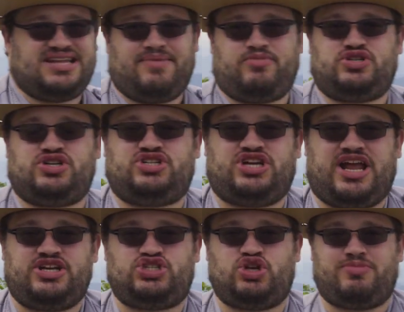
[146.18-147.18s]
temperature
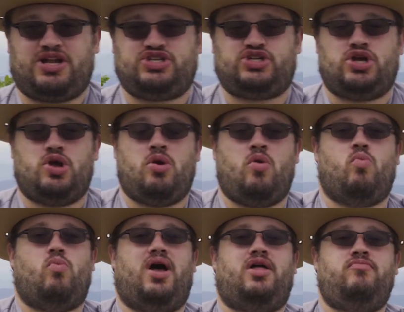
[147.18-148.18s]
change so much?
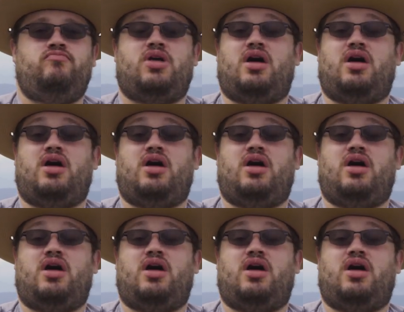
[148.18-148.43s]
Well,